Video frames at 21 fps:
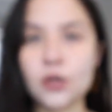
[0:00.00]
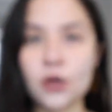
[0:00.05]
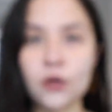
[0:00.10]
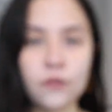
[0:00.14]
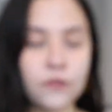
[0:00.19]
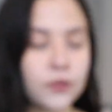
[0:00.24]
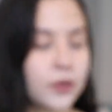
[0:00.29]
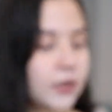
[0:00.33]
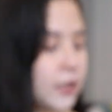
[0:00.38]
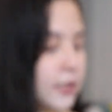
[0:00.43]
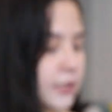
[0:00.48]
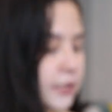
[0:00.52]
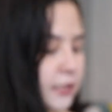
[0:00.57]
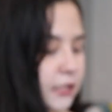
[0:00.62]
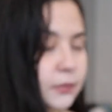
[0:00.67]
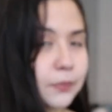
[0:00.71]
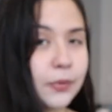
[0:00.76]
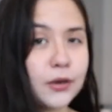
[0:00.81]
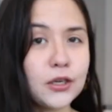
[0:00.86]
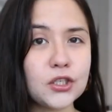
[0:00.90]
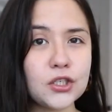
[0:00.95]
of
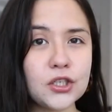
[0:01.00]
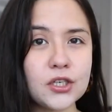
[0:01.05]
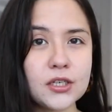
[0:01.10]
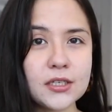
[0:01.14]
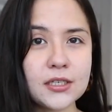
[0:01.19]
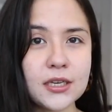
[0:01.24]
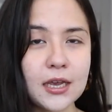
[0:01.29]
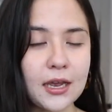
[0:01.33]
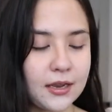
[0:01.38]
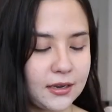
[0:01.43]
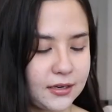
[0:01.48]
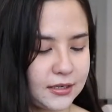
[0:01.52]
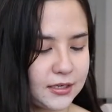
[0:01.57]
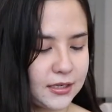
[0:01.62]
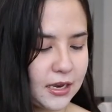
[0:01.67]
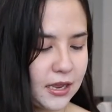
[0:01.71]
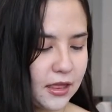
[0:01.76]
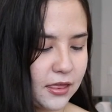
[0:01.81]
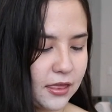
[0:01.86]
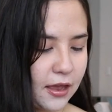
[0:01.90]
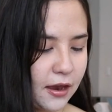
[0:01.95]
sponges that
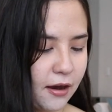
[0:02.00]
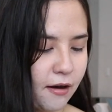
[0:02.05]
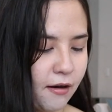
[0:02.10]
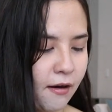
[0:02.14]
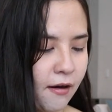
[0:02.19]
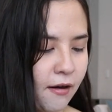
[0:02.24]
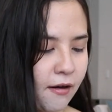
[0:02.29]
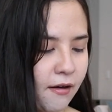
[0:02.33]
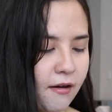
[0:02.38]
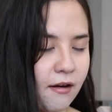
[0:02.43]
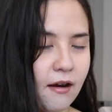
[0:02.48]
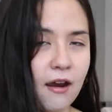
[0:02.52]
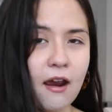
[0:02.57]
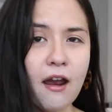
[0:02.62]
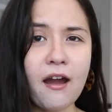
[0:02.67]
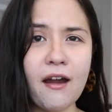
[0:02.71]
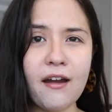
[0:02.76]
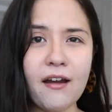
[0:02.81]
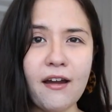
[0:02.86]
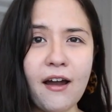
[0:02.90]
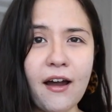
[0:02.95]
there
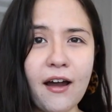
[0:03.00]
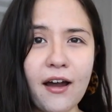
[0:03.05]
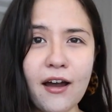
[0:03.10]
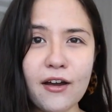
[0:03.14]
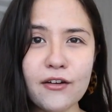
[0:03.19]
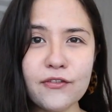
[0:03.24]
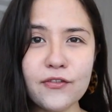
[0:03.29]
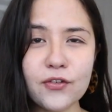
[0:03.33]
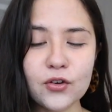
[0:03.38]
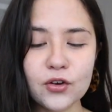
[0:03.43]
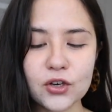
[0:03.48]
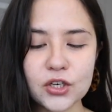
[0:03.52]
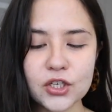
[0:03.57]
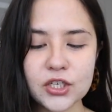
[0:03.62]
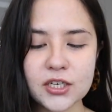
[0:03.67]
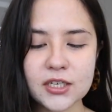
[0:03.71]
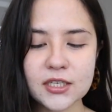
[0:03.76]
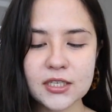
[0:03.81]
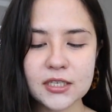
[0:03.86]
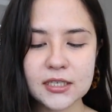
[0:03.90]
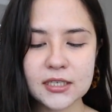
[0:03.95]
are for
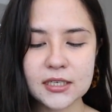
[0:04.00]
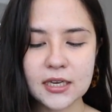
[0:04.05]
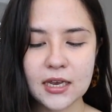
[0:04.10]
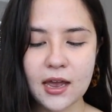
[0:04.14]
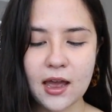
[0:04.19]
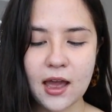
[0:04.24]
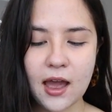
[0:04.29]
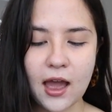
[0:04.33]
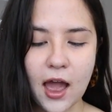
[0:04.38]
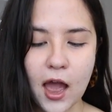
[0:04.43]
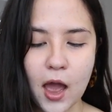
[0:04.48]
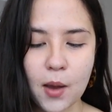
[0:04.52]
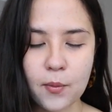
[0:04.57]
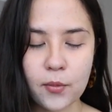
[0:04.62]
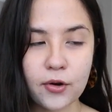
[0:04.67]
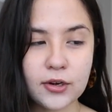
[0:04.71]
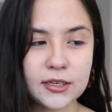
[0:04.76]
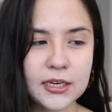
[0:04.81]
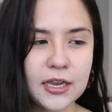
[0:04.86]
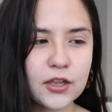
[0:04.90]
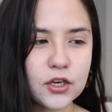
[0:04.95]
cushions,
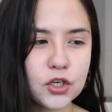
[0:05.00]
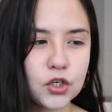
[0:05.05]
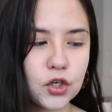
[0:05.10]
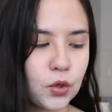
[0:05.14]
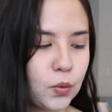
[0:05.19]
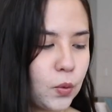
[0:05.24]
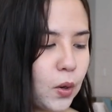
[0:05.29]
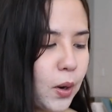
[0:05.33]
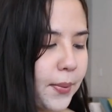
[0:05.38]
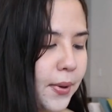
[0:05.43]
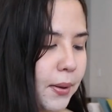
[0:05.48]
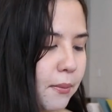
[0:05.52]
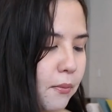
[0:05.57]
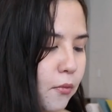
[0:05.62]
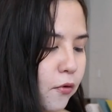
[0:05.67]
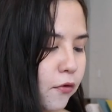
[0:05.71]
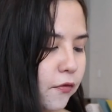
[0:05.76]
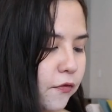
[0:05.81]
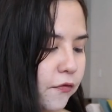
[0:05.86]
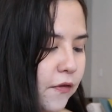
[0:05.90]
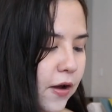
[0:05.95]
whereas the other two were a bit
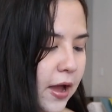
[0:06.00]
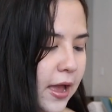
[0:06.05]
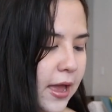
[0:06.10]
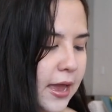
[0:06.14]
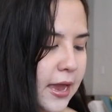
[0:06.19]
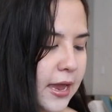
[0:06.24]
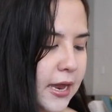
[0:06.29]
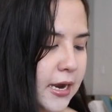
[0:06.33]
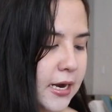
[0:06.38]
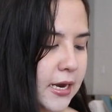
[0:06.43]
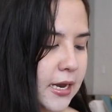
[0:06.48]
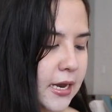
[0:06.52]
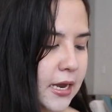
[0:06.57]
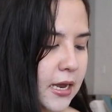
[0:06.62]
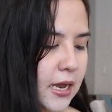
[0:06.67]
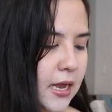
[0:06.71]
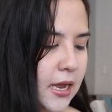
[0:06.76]
more fine,